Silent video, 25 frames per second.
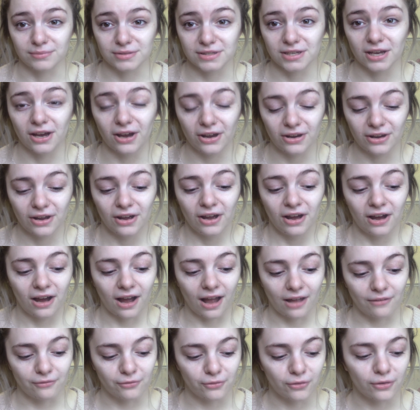so
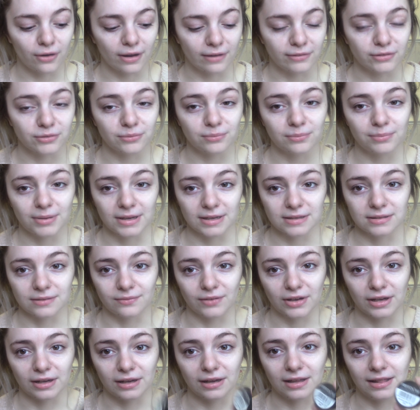I thought I would pick
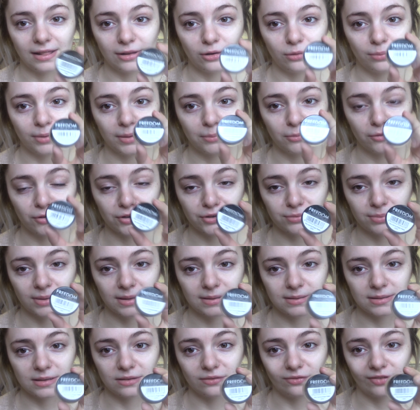something a little bit more
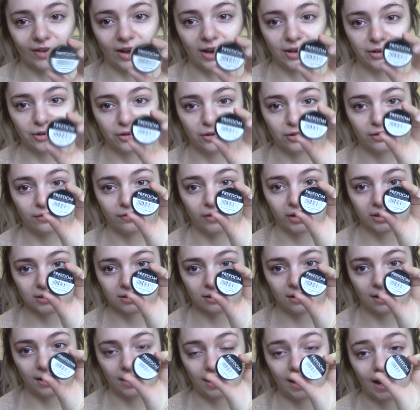expensive that I know that
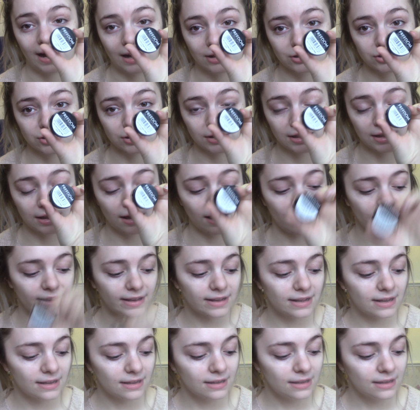I actually like.